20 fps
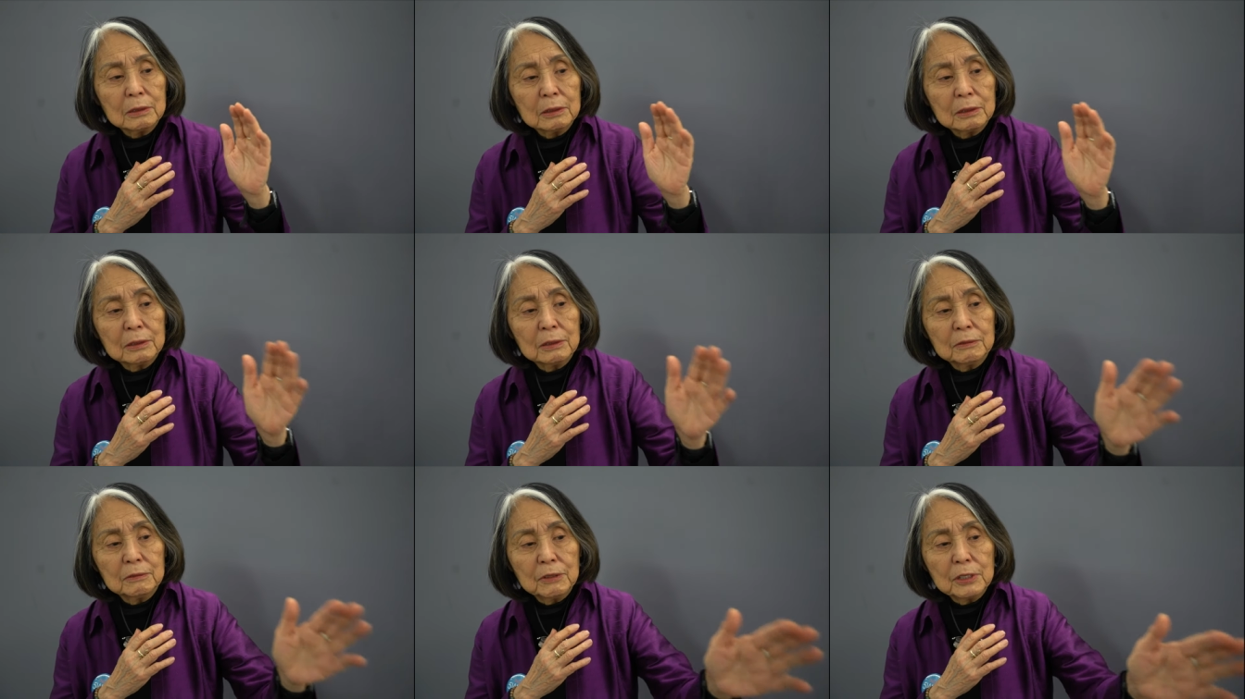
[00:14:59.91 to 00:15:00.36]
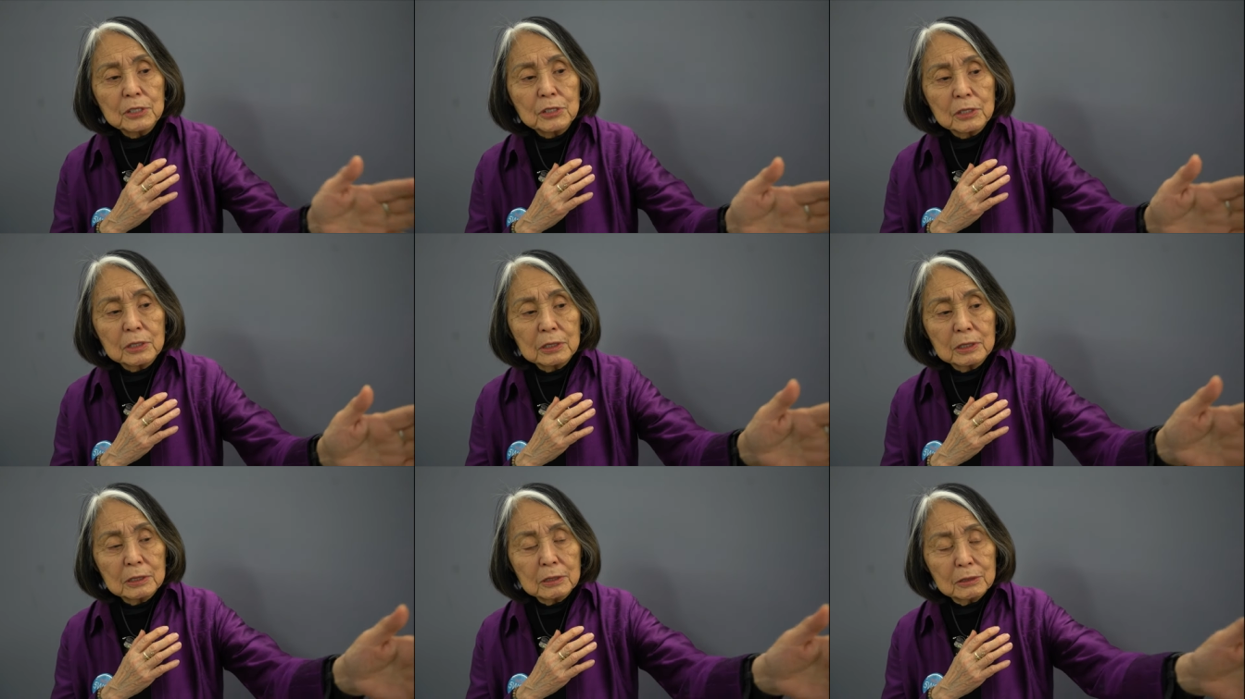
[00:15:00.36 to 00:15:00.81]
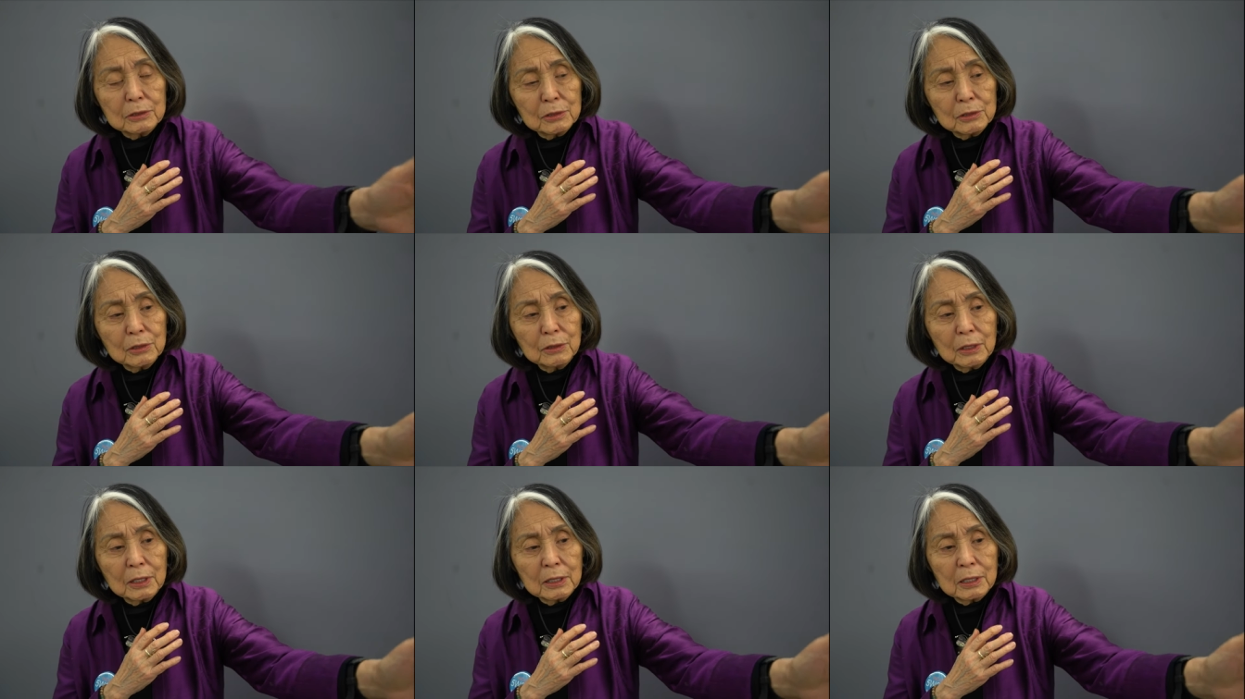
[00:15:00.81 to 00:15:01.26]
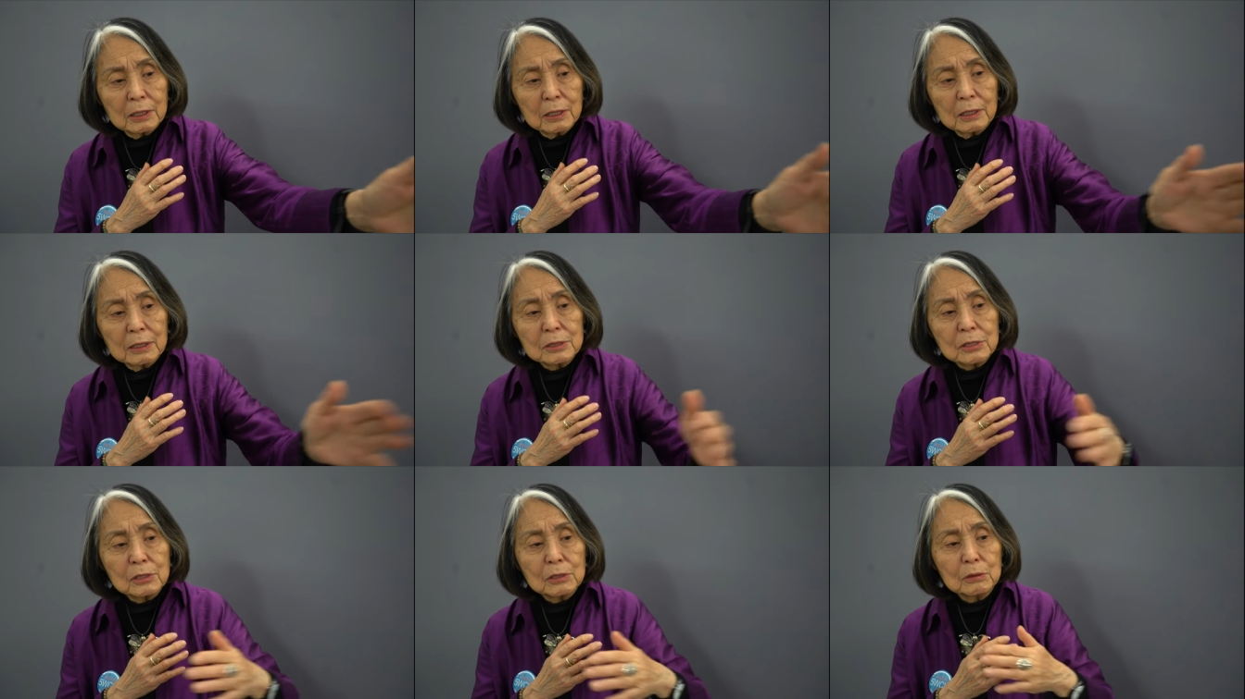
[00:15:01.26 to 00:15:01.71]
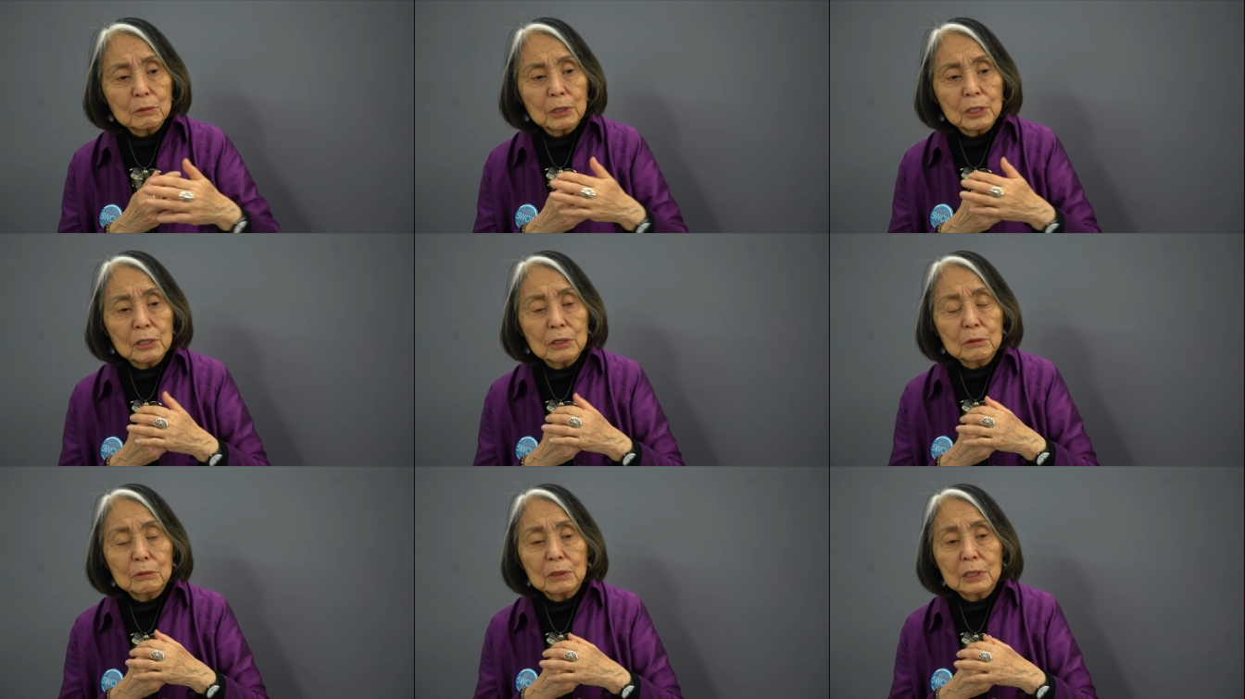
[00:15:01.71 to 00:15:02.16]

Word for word: the vision to, uh, as to what you